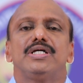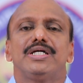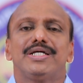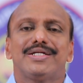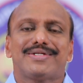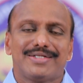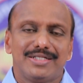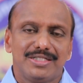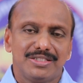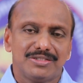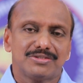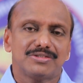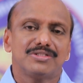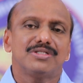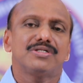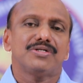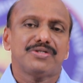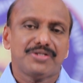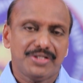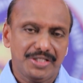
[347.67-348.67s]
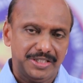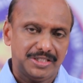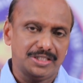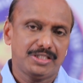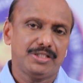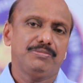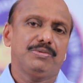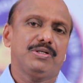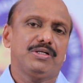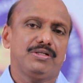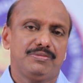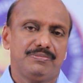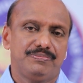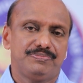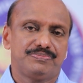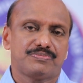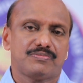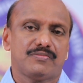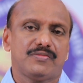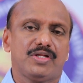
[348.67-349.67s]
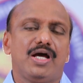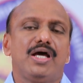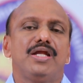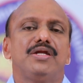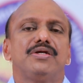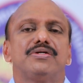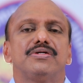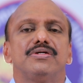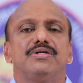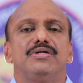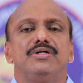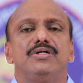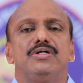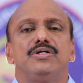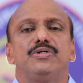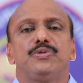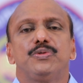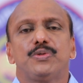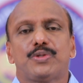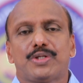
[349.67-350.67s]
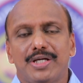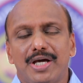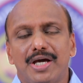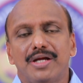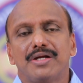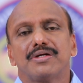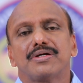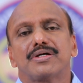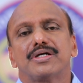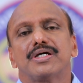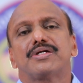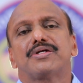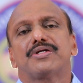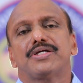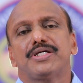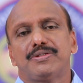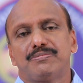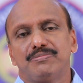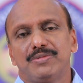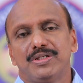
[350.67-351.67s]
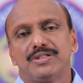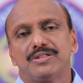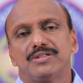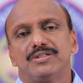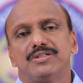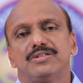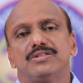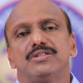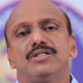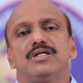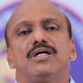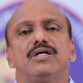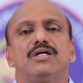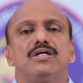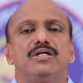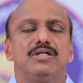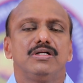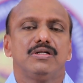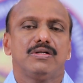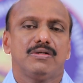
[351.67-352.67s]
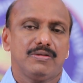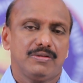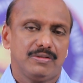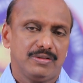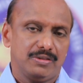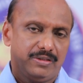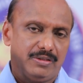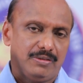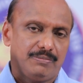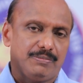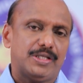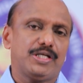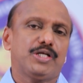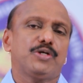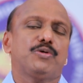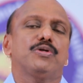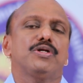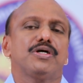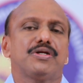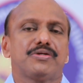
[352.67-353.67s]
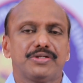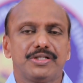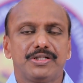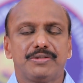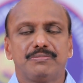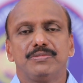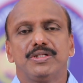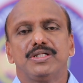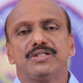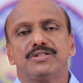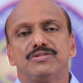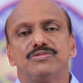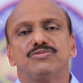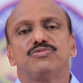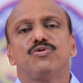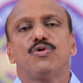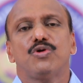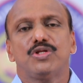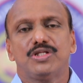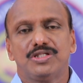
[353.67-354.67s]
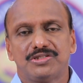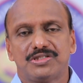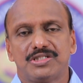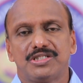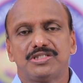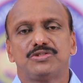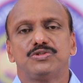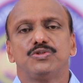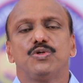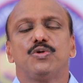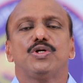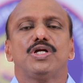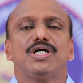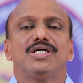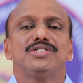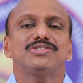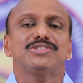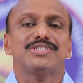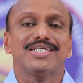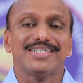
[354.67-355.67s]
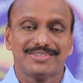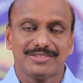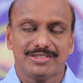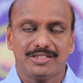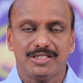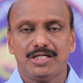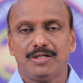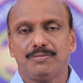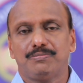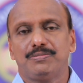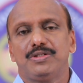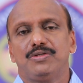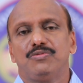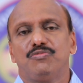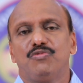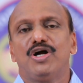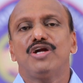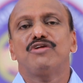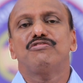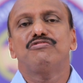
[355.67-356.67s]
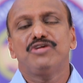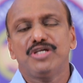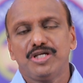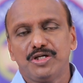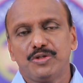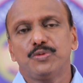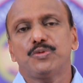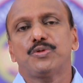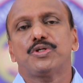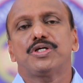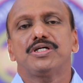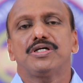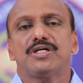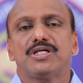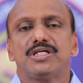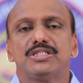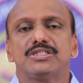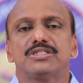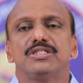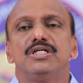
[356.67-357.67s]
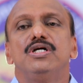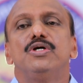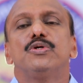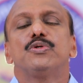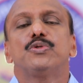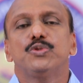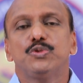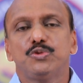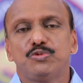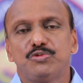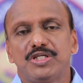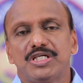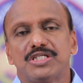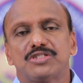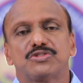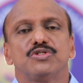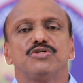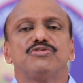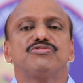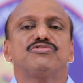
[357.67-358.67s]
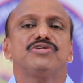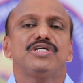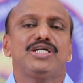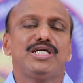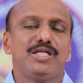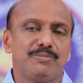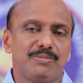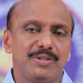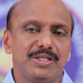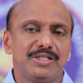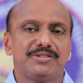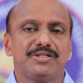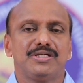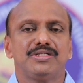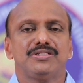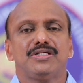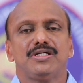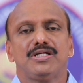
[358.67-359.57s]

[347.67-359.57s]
it is treatable. And you can get treatment. The particular treatment for this is known as sex therapy. What we do here is 2 weeks of inpatient